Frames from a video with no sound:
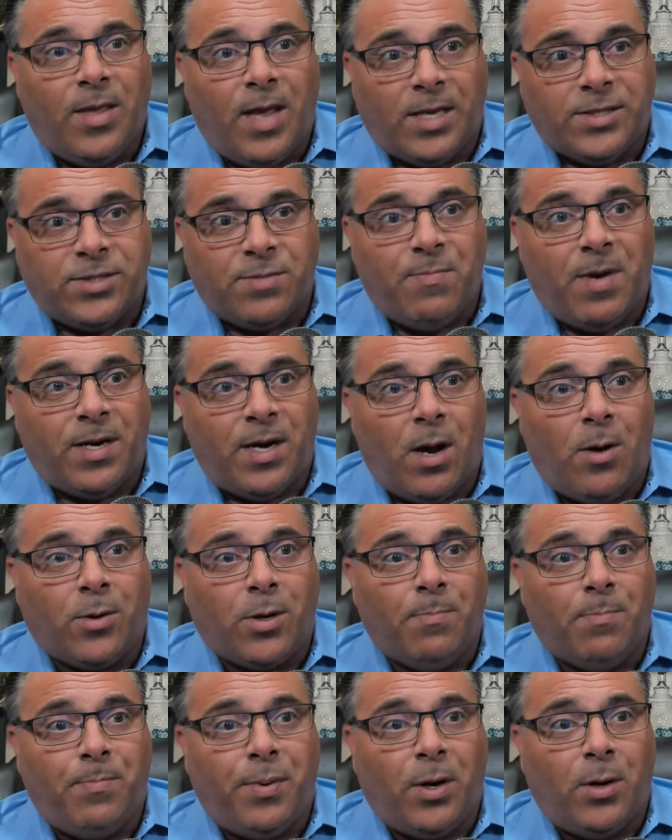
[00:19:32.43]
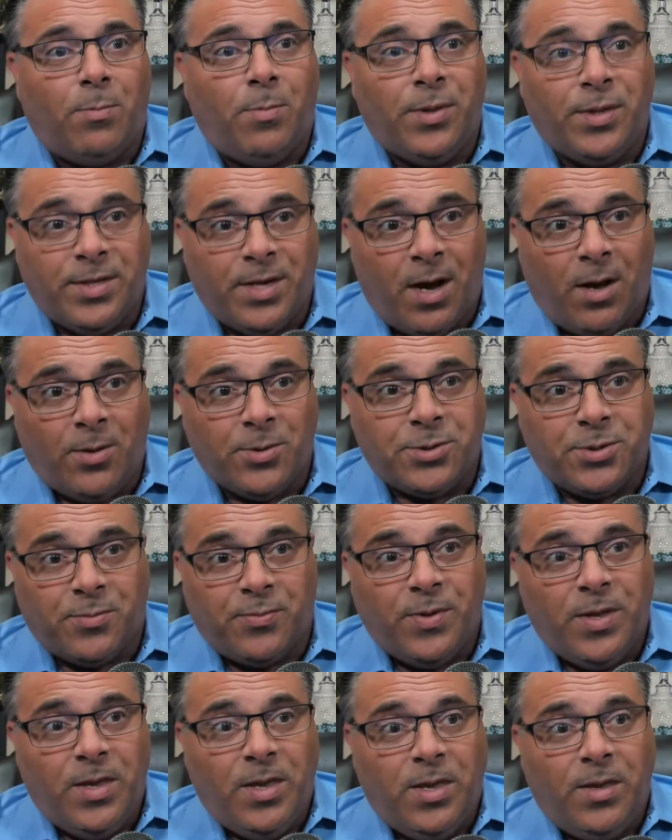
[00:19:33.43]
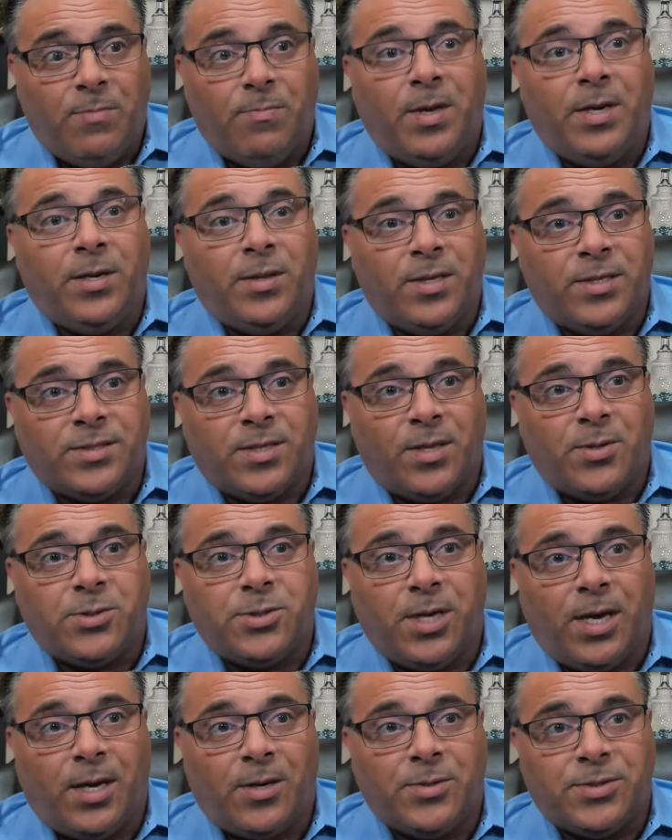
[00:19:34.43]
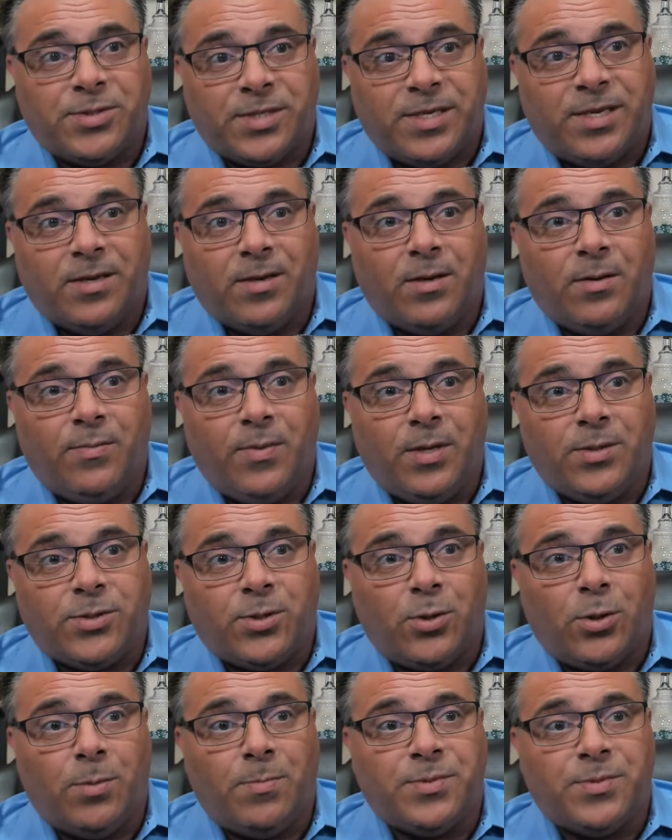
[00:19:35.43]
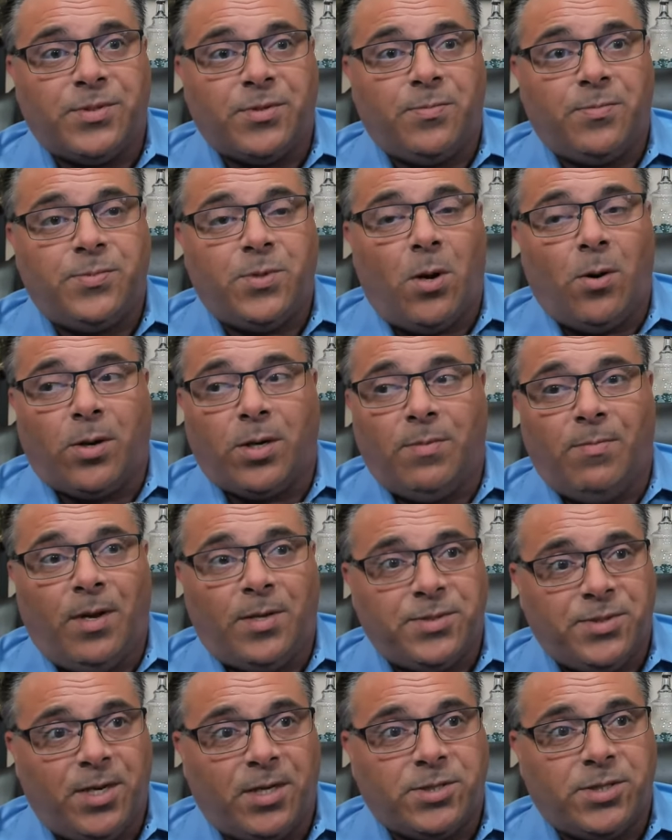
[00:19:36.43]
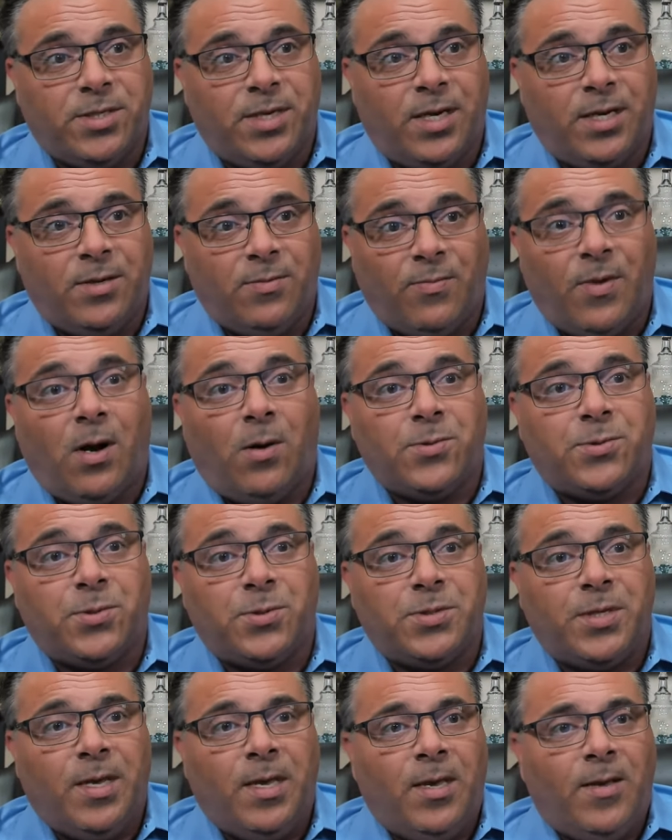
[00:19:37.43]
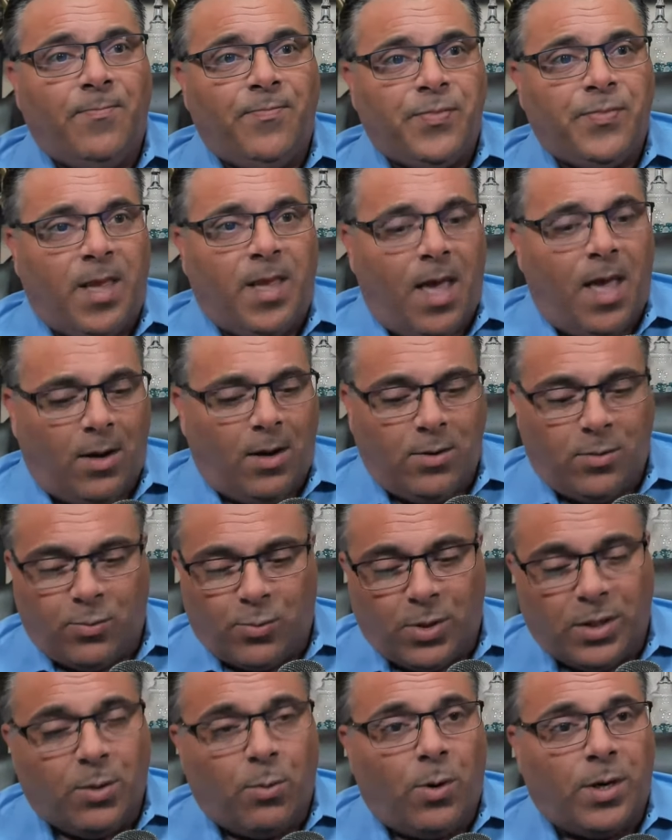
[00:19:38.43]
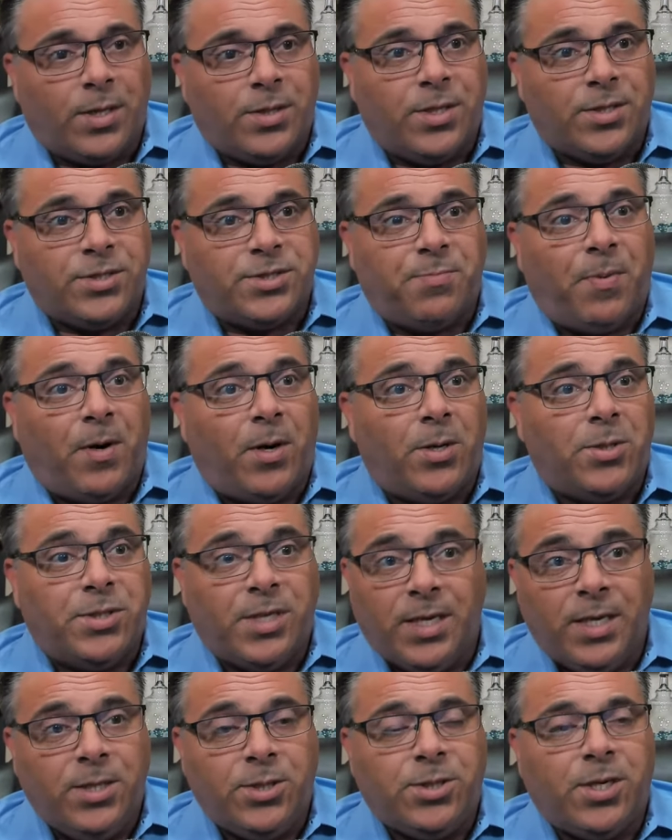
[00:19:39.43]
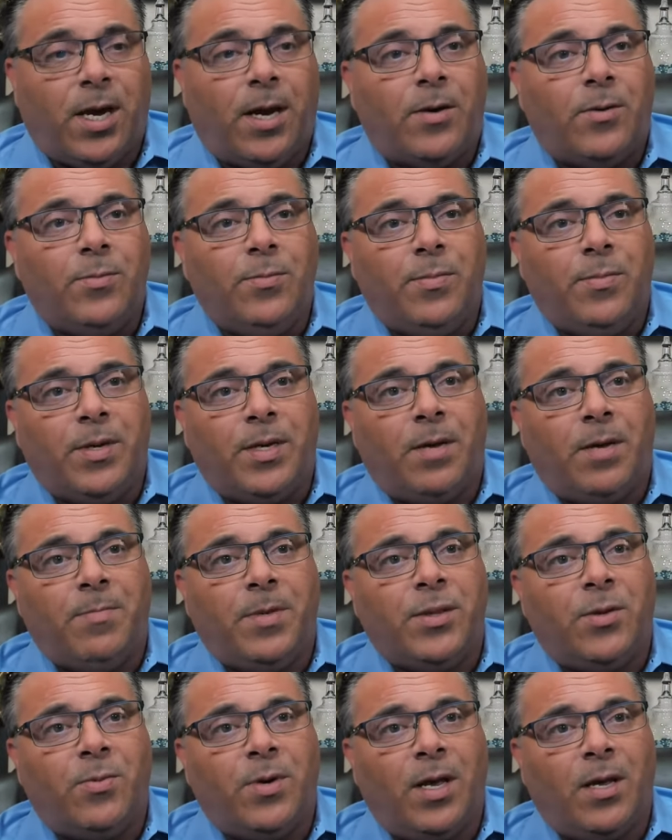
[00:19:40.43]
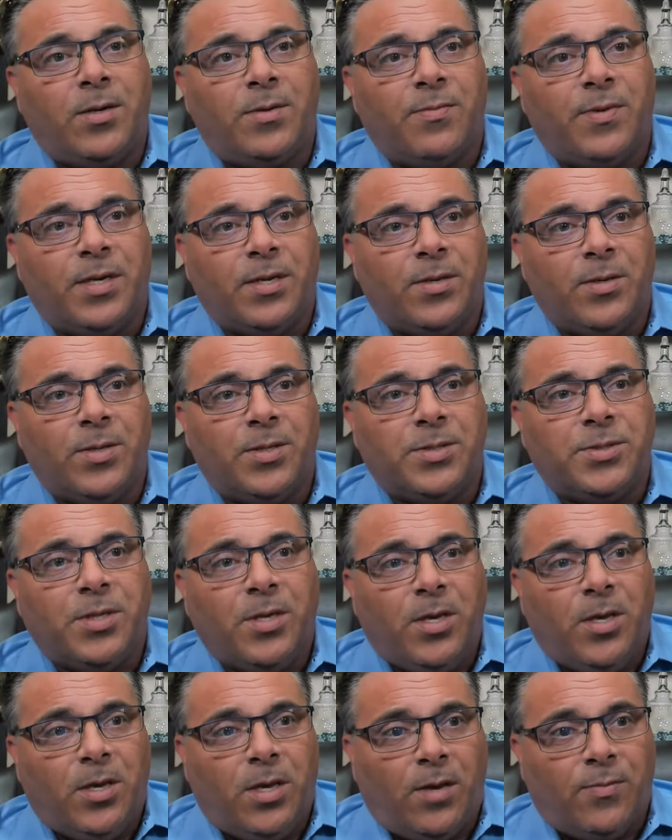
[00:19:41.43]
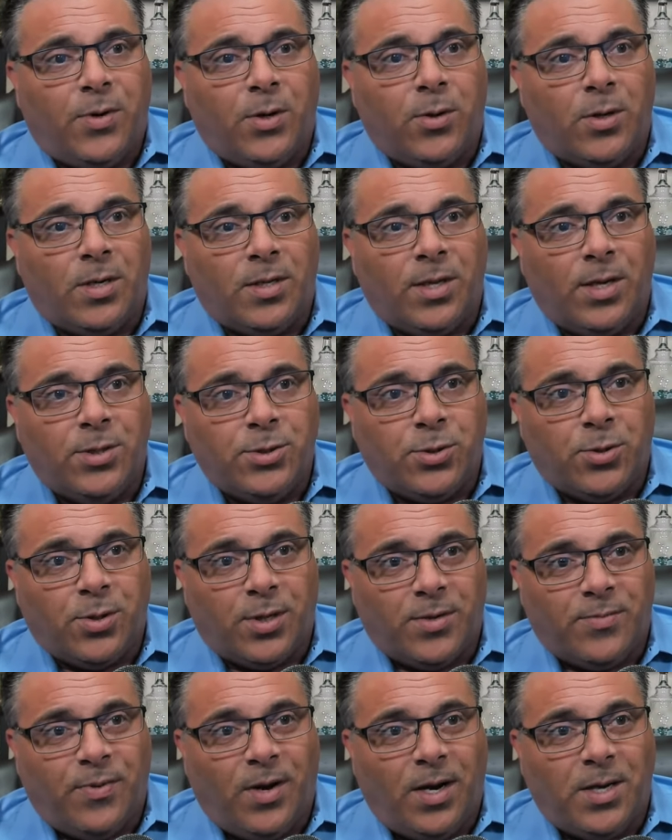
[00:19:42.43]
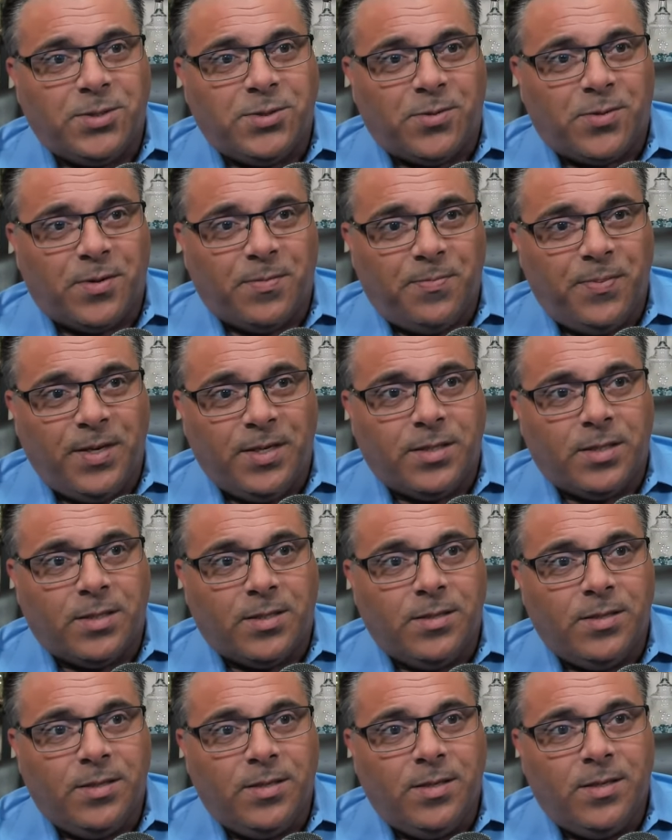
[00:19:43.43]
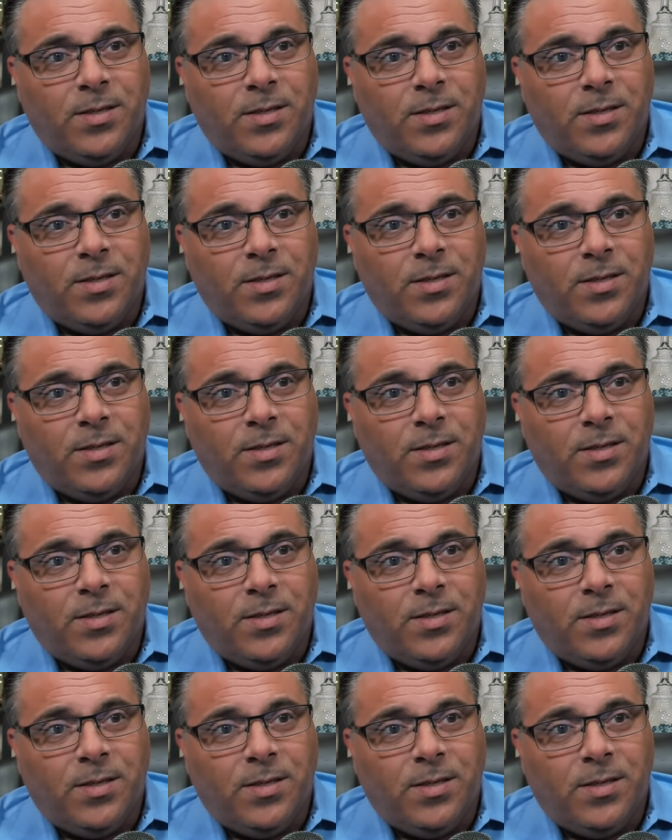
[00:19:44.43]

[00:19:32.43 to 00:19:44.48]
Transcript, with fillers: That's about how comparable knowledge of many of these other channels give in terms of talking about Section 8 and vouchers. I don't really want to disparage any channel, but I mean, the reality of it is if you're going to lend your advice or opinion